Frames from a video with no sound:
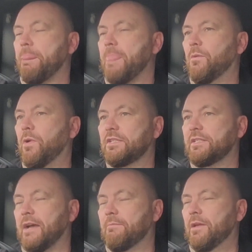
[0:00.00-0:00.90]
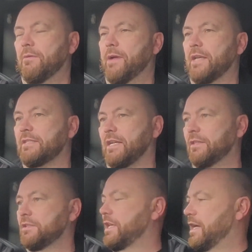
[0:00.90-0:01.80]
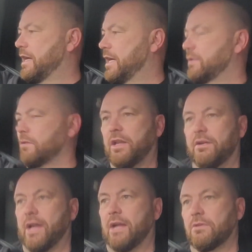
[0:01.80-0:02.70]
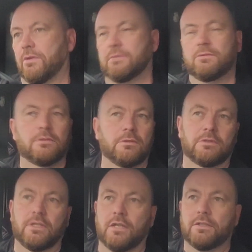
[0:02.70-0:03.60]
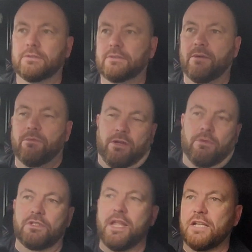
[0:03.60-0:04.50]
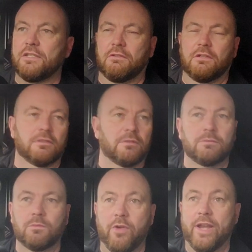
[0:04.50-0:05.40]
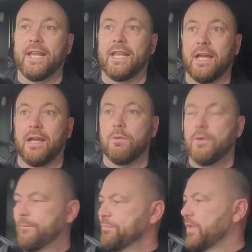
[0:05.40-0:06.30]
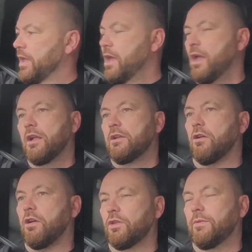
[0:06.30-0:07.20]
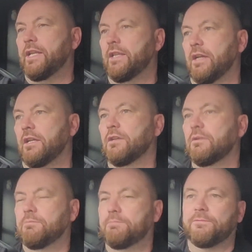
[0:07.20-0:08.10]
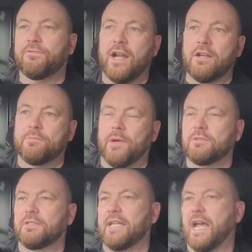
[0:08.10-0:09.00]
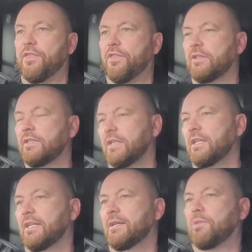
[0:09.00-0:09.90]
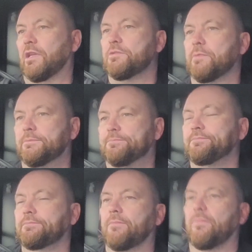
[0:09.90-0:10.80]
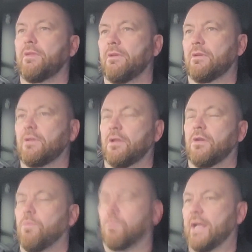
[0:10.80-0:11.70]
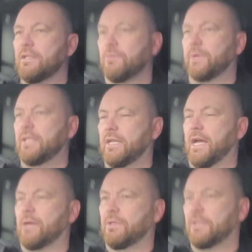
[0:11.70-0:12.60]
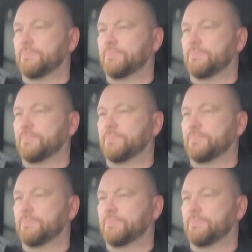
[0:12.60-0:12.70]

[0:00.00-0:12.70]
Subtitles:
we're sat, me and my mate sat in this car, looking around, going, oh God, how we go, what's next? Oh, well, we're in it now. Knock on the window, frightened us both to death. Policeman winds the window down.